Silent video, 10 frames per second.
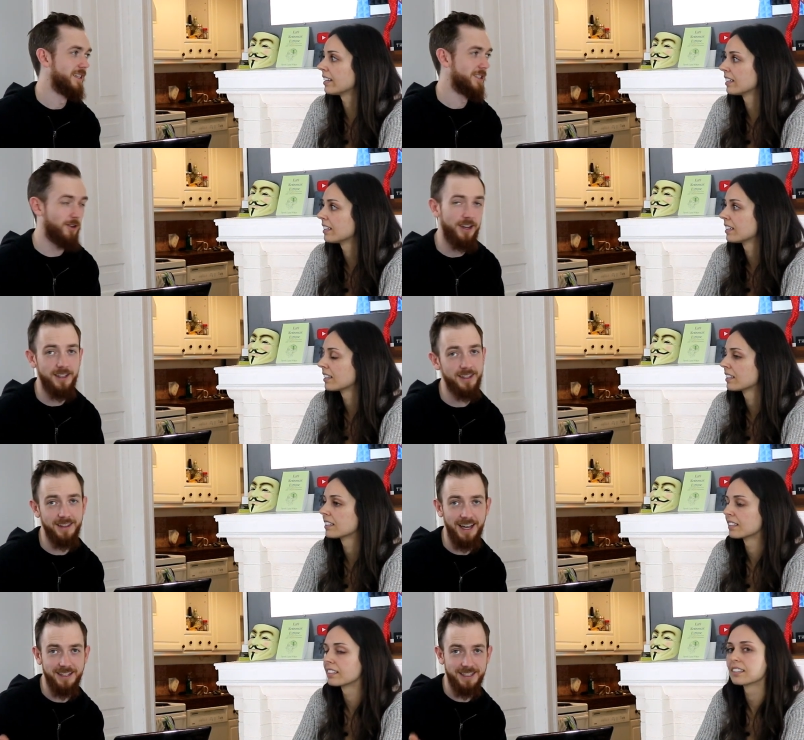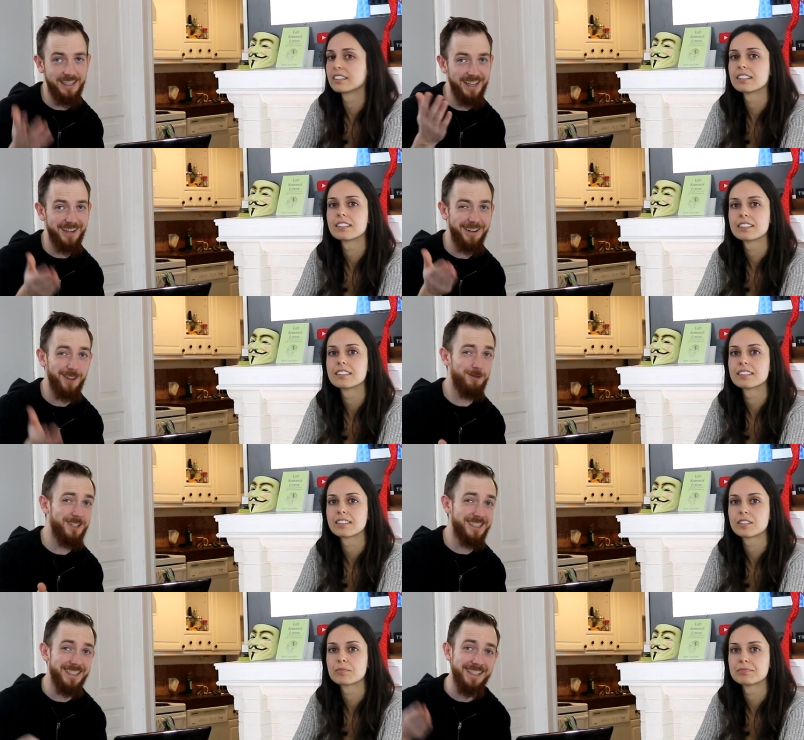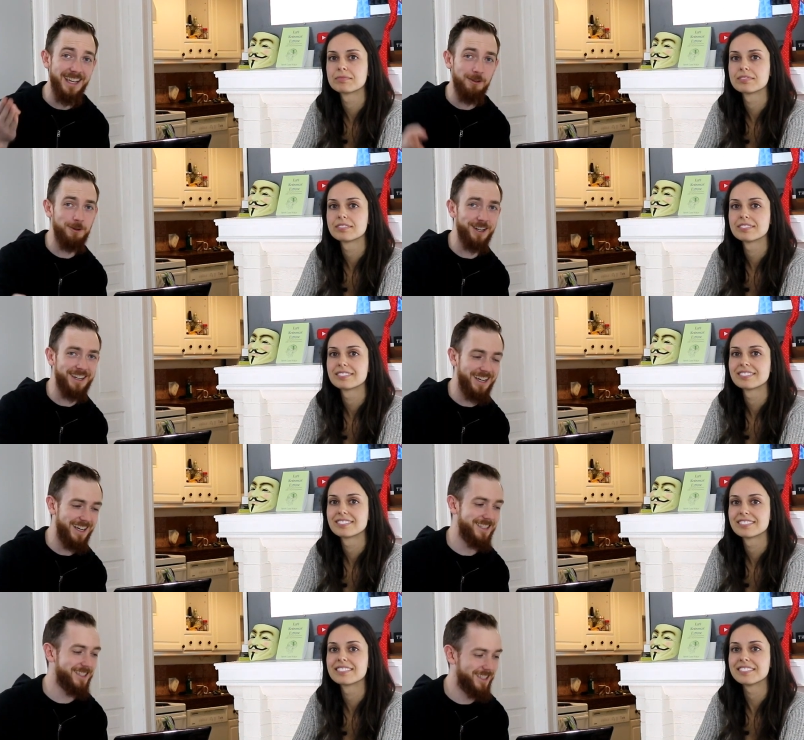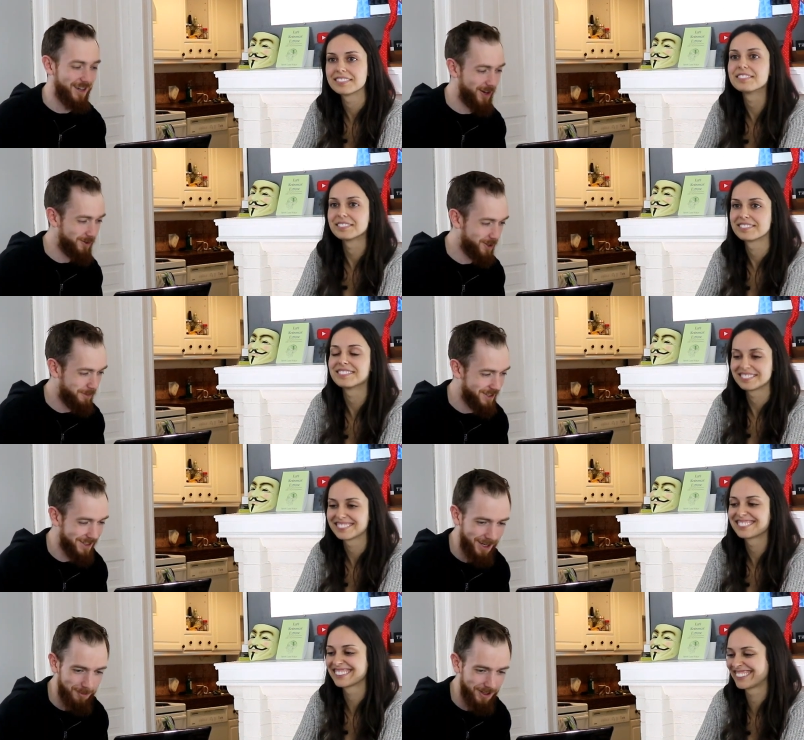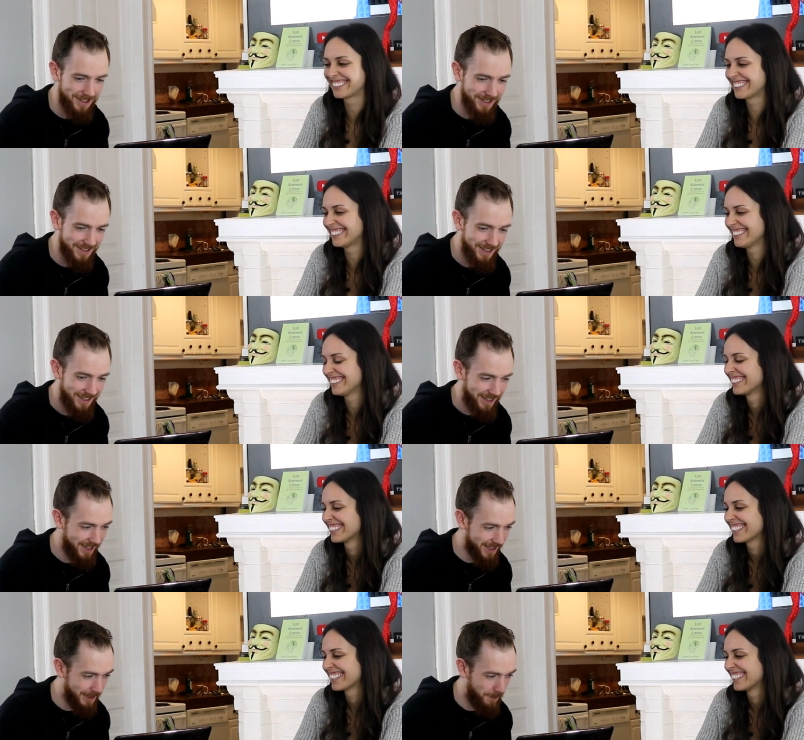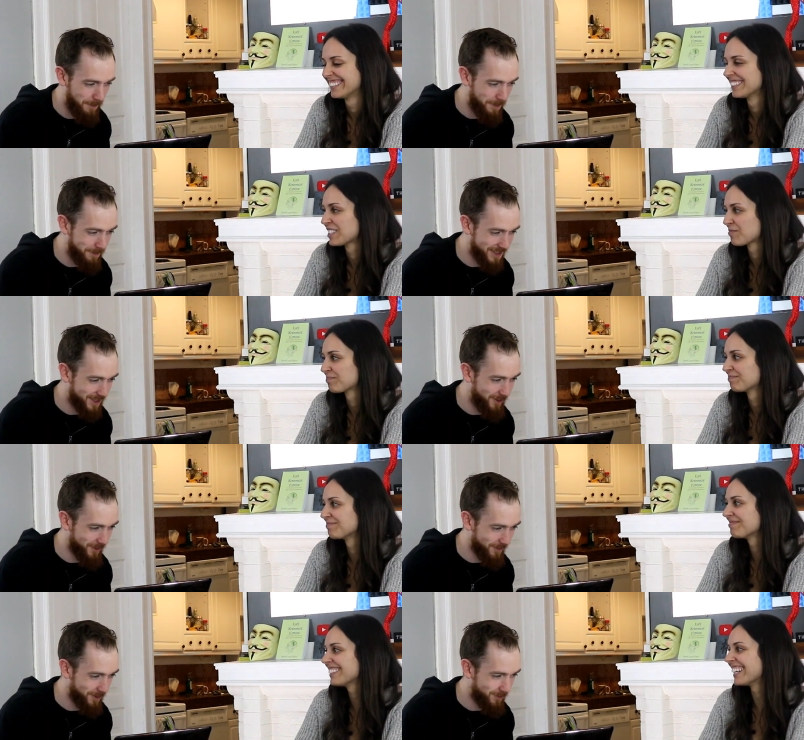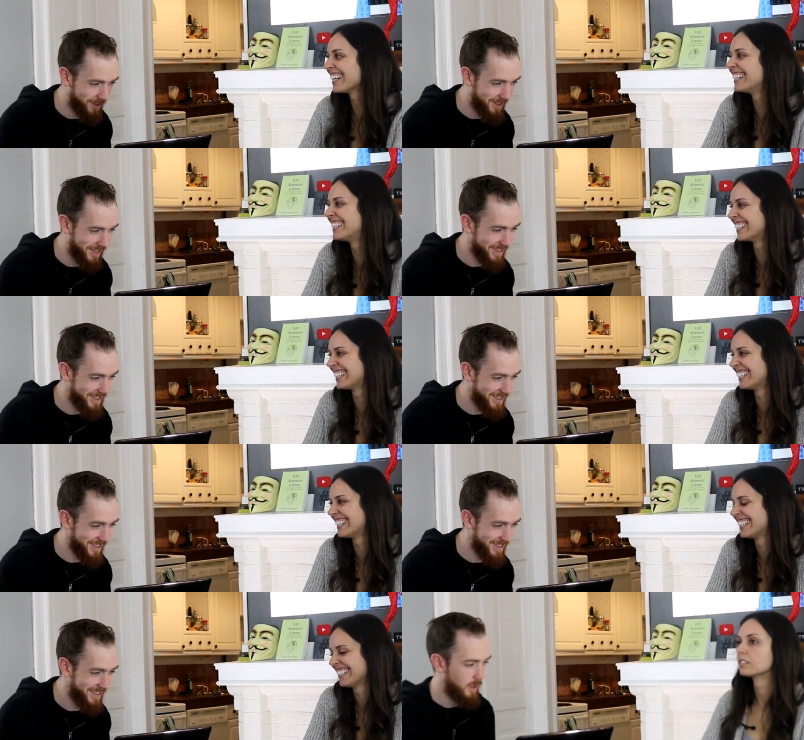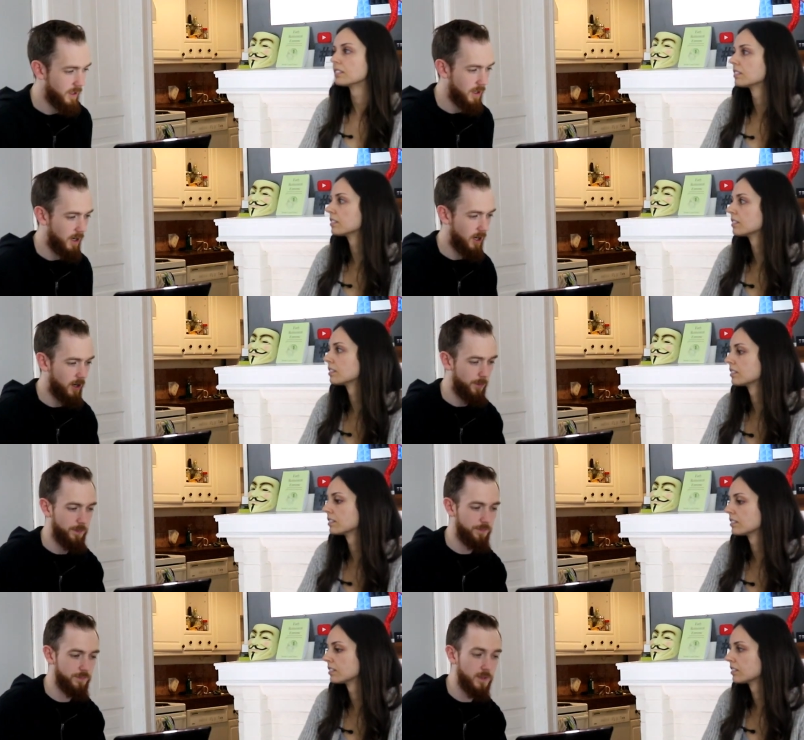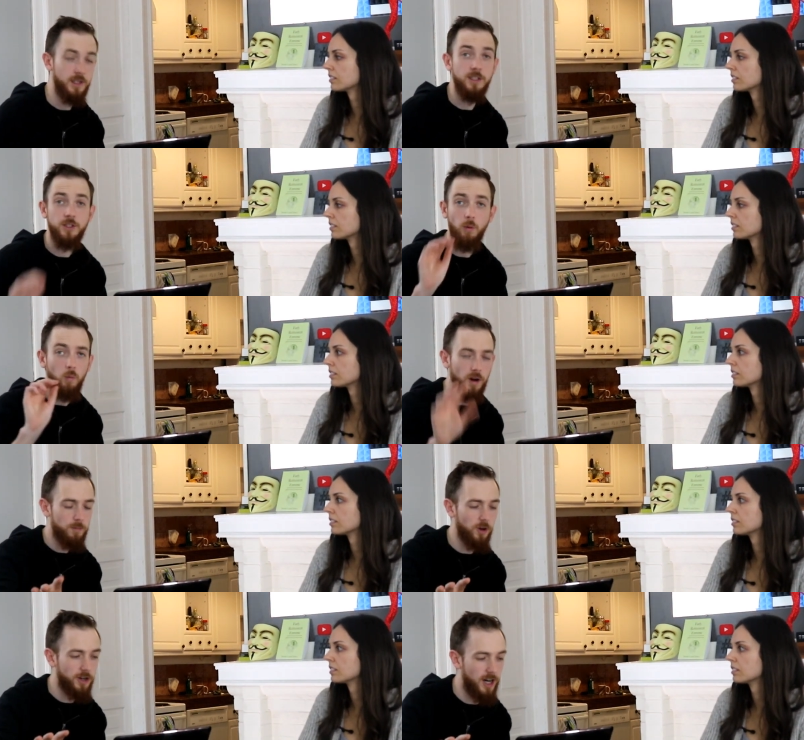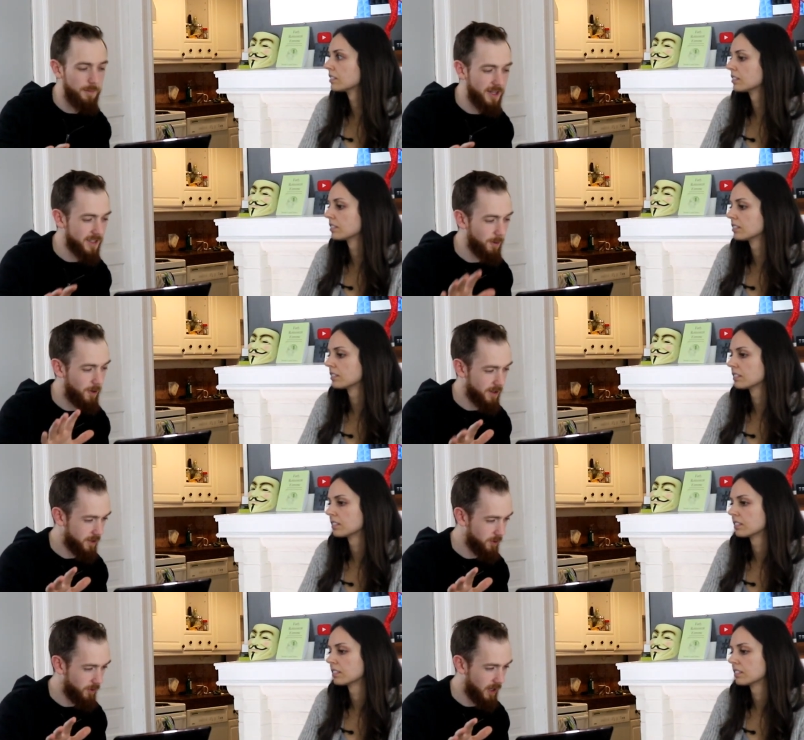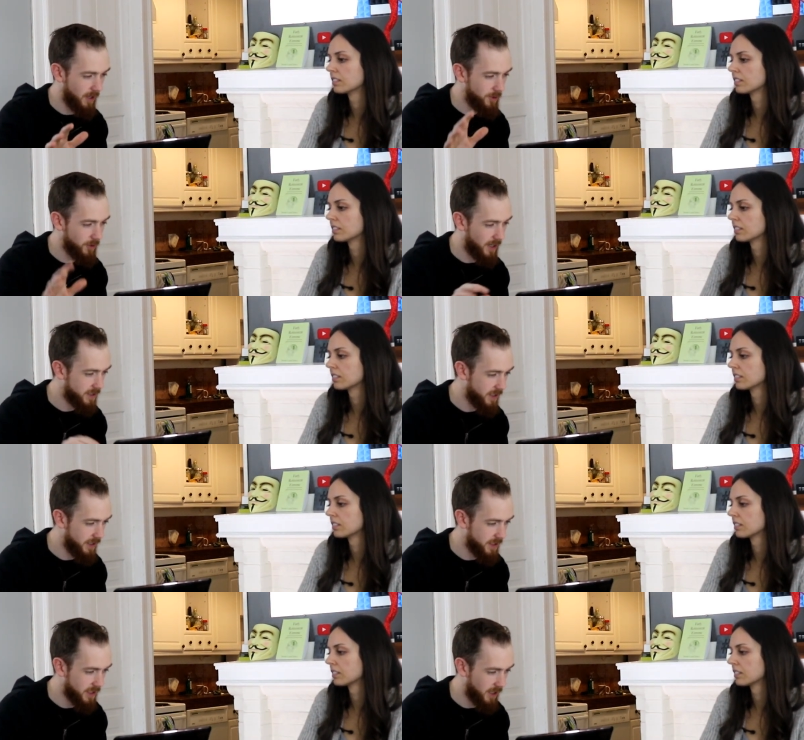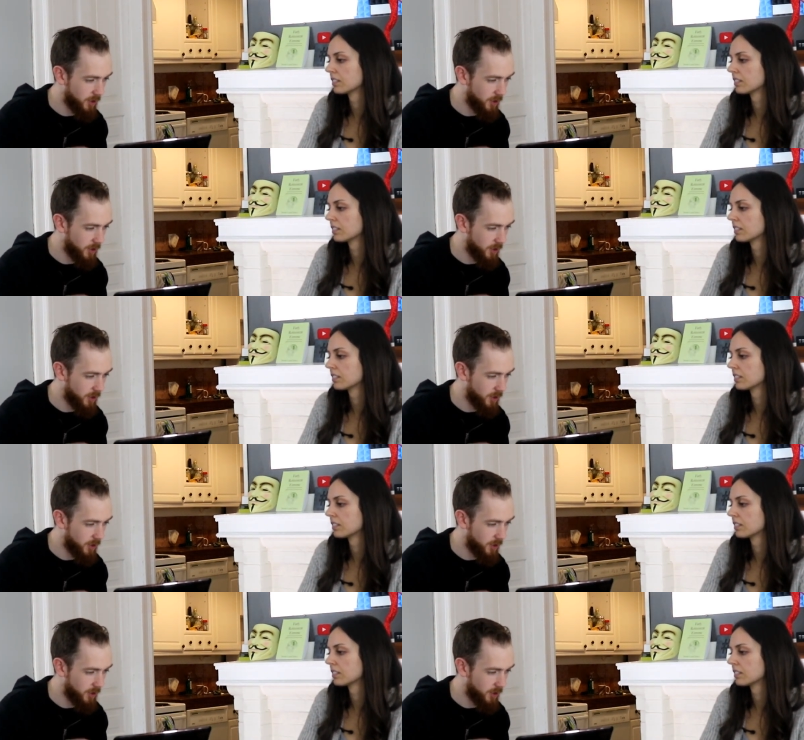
Speaker 1: So I think that that's, again, another reason to network, guys. Just always be networking. I think that might be my slogan.
Speaker 2: For yeah.
Speaker 1: um, so one more comment I want to uh, address is uh,